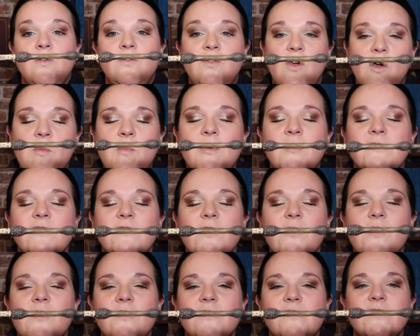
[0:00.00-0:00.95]

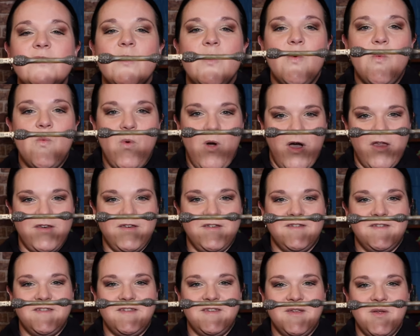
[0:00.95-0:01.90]
Dumbledore's
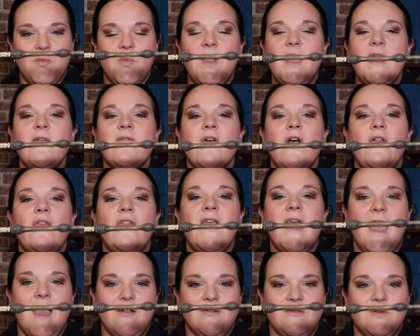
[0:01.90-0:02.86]
wand. We have got
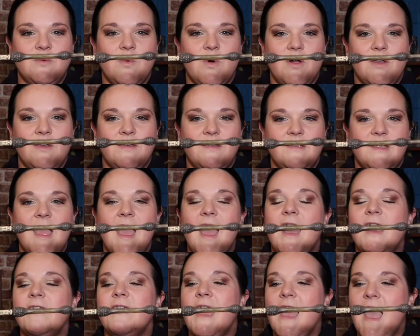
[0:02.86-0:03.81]
the Elder Wand
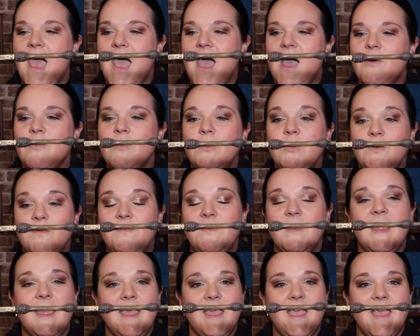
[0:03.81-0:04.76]
and how
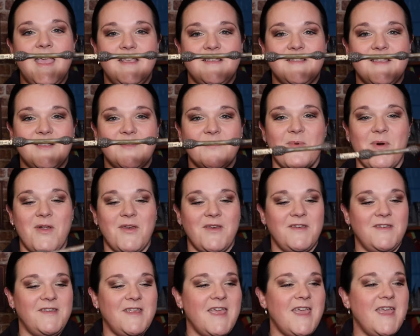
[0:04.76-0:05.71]
lovely is this
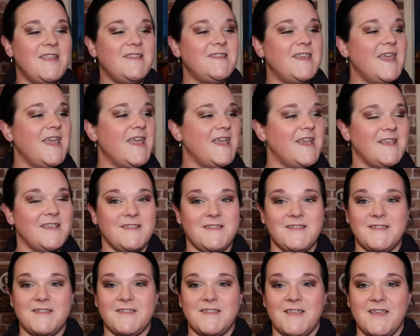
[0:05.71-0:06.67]
wand? It
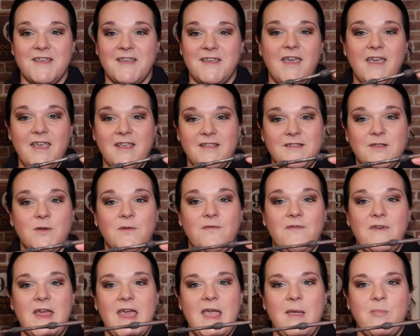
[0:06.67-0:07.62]
is, it's
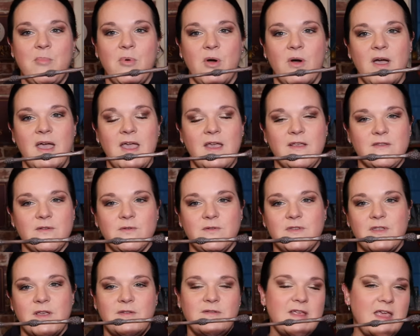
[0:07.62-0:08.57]
lovely but it's
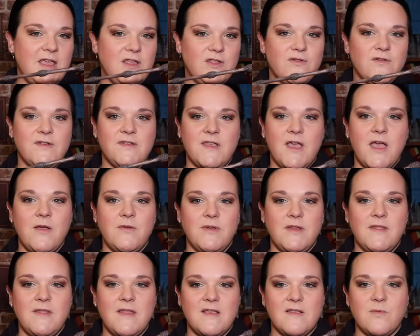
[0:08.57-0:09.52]
also dangerous
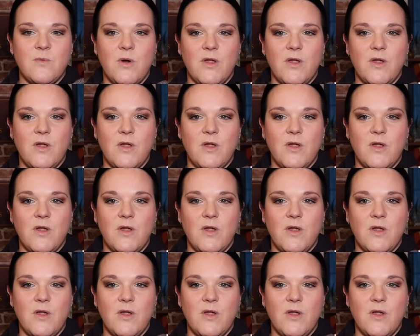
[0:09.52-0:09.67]
owning this